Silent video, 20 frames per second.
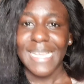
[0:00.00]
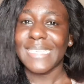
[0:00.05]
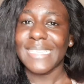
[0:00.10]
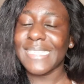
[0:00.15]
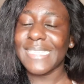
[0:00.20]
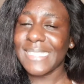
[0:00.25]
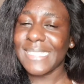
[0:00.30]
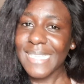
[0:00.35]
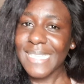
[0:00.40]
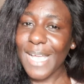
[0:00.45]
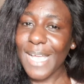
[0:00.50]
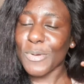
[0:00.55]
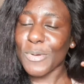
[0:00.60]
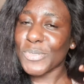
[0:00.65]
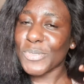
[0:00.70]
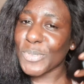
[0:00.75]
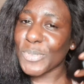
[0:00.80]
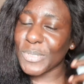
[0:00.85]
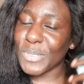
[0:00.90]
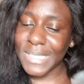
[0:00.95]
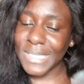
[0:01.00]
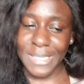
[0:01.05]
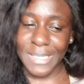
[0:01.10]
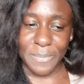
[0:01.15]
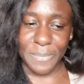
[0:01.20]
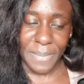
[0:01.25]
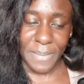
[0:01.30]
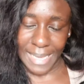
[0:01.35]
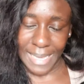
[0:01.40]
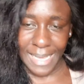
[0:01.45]
You see that ozone
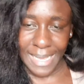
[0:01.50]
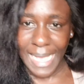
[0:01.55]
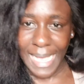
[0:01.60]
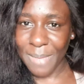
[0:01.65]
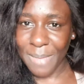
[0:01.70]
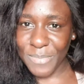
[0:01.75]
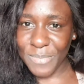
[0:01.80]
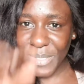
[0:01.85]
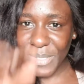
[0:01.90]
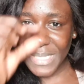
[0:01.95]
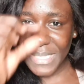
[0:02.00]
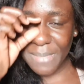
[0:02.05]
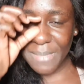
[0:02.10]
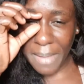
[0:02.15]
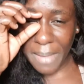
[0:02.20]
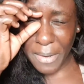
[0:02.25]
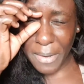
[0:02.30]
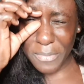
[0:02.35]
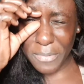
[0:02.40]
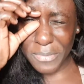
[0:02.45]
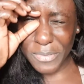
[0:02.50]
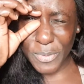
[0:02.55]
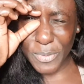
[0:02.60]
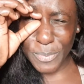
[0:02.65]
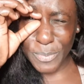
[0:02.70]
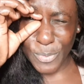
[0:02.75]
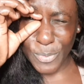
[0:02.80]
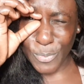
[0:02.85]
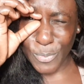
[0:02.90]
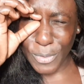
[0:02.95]
ship, eh? I'm using
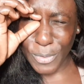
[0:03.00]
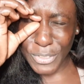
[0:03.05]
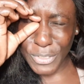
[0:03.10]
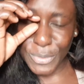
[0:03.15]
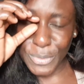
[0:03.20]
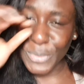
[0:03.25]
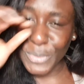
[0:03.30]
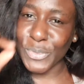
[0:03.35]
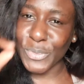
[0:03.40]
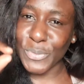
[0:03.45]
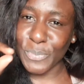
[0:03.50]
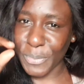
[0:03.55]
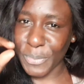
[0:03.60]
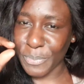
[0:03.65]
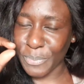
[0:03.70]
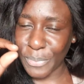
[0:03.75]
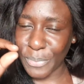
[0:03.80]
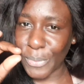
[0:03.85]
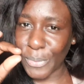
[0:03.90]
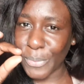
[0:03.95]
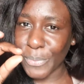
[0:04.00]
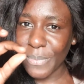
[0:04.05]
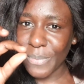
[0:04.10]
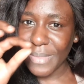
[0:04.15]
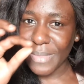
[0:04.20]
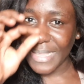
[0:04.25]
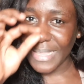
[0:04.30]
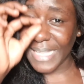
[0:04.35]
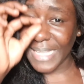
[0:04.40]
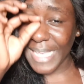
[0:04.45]
microscope to watch those two people.
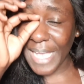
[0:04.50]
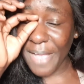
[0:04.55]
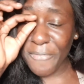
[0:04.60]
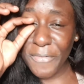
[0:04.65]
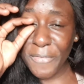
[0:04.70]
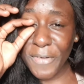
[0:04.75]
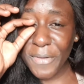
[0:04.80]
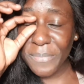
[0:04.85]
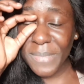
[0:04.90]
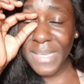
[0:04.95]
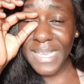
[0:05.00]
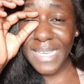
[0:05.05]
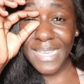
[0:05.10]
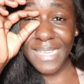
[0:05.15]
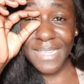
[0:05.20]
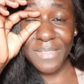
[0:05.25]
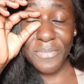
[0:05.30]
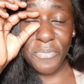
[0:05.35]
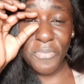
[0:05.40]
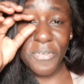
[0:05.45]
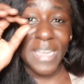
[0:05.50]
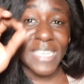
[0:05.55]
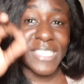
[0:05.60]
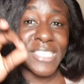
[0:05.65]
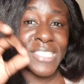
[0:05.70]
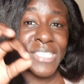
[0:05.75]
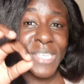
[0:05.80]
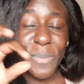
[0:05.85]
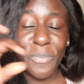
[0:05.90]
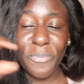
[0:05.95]
They are forming
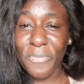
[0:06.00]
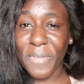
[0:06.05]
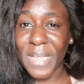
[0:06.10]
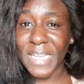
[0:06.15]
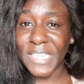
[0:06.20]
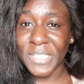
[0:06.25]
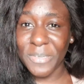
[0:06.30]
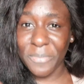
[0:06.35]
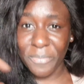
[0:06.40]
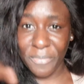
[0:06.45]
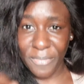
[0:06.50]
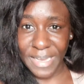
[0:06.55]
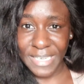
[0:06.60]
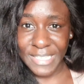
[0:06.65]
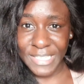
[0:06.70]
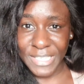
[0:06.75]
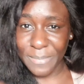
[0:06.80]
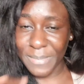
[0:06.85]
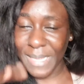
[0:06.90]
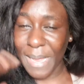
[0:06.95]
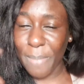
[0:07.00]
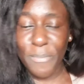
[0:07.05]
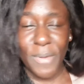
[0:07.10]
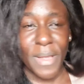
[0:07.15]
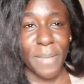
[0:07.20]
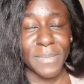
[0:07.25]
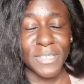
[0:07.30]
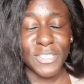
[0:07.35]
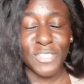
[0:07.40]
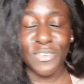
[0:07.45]
friendship. They are
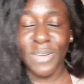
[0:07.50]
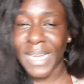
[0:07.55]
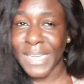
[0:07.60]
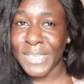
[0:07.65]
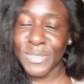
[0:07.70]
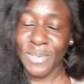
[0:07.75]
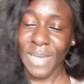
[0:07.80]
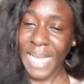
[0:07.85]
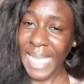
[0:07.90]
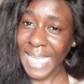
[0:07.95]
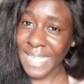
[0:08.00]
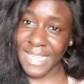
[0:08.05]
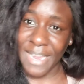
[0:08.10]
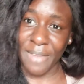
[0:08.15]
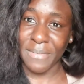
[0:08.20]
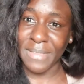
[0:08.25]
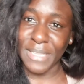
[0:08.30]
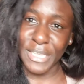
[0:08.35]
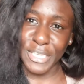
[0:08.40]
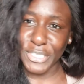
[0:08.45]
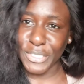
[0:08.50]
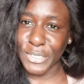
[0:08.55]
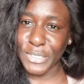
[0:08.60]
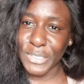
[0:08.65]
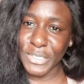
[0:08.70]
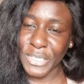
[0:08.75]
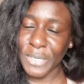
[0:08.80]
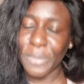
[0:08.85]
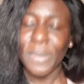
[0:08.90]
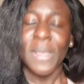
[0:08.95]
probably trying to hide their
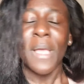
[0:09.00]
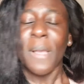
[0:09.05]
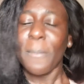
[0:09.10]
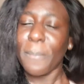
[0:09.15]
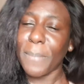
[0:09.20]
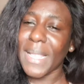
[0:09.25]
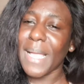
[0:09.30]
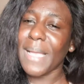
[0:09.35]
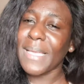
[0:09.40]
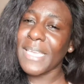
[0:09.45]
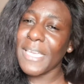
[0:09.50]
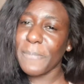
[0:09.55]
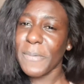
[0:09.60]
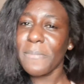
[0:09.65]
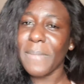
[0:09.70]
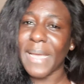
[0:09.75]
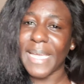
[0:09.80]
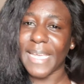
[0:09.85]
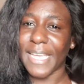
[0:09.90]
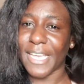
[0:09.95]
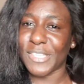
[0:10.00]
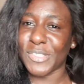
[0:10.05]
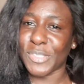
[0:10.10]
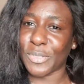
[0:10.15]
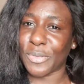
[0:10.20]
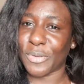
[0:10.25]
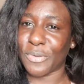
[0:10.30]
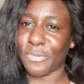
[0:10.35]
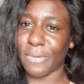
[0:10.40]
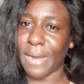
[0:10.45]
relationship. But I'm keeping my ears to
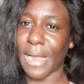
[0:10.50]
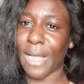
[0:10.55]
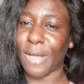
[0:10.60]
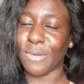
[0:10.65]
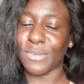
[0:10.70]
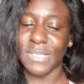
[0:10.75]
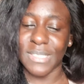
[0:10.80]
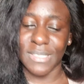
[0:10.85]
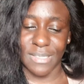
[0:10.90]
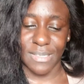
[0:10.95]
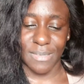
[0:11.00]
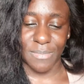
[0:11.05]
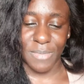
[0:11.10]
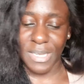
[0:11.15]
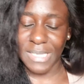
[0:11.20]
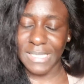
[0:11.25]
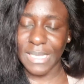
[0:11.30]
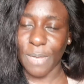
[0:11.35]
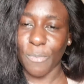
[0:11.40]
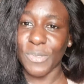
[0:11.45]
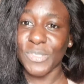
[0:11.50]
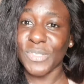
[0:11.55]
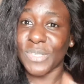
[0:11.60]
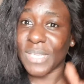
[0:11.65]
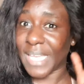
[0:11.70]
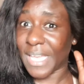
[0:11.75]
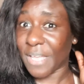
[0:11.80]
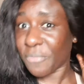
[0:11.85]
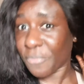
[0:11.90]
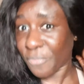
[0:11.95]
the ground because I want to
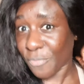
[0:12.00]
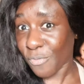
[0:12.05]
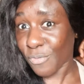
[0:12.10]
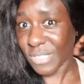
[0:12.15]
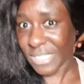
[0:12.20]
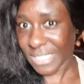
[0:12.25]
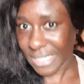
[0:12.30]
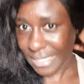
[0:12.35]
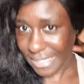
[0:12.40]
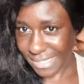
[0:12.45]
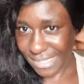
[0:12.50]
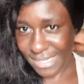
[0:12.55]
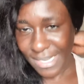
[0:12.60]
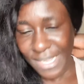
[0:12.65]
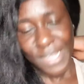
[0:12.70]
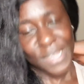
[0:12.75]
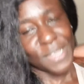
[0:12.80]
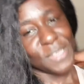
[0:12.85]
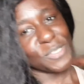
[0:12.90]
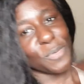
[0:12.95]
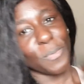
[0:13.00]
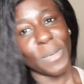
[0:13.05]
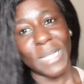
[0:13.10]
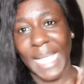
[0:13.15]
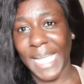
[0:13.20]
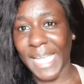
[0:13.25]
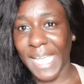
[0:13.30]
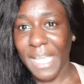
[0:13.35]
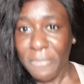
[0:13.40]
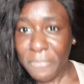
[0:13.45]
get full gist. So when
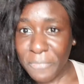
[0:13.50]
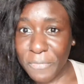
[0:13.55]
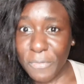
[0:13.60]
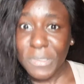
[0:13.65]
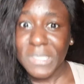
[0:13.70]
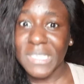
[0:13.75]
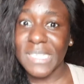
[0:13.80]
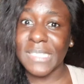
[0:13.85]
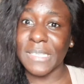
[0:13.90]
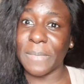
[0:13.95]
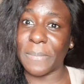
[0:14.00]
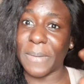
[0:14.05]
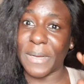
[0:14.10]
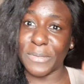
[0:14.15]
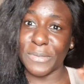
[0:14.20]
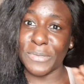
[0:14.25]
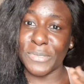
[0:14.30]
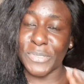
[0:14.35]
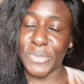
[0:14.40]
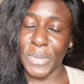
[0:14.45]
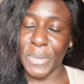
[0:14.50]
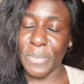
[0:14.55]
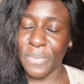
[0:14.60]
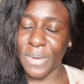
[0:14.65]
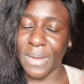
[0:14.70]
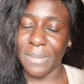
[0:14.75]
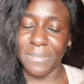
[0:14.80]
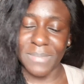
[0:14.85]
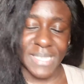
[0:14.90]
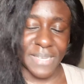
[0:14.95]
I get full gist about those three people,
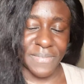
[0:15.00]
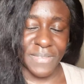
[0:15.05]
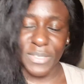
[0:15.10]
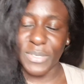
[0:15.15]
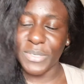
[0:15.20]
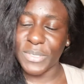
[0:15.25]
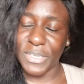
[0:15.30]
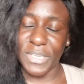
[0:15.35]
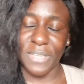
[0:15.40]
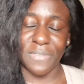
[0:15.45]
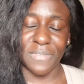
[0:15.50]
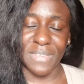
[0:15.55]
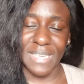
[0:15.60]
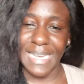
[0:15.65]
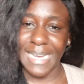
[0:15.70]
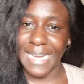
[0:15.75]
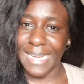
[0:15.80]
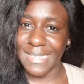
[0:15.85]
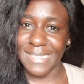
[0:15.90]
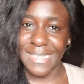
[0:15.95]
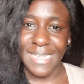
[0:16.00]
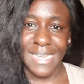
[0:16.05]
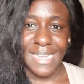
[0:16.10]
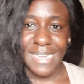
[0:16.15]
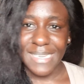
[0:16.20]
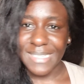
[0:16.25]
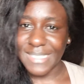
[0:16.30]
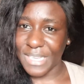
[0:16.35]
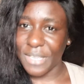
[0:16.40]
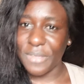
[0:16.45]
I'm definitely going to give you guys
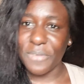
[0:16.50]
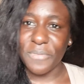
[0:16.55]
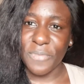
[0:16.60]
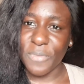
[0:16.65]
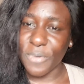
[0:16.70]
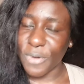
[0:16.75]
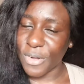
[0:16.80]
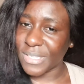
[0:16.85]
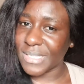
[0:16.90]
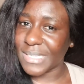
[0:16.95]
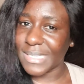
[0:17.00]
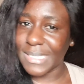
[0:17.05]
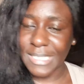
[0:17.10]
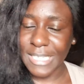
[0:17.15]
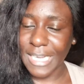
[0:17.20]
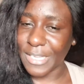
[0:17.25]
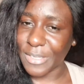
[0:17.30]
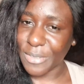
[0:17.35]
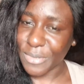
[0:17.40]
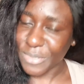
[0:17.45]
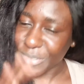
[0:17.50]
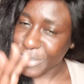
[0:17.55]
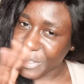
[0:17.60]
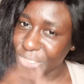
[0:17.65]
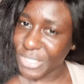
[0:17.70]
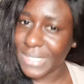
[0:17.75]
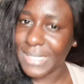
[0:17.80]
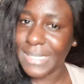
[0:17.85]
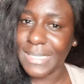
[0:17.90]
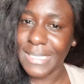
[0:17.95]
the info on this channel. So
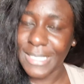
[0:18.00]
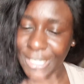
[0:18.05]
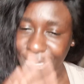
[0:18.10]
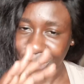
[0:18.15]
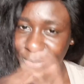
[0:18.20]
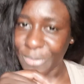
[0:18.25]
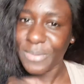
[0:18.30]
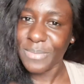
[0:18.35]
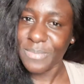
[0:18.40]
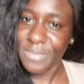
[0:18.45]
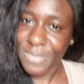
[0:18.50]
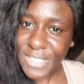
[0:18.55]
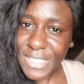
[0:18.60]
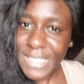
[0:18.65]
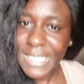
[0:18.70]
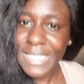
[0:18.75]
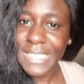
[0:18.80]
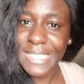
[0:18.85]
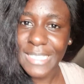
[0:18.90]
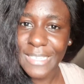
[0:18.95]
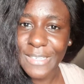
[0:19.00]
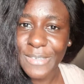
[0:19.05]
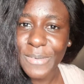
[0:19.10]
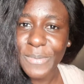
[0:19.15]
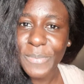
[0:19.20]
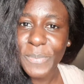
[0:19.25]
just chill. Just chill.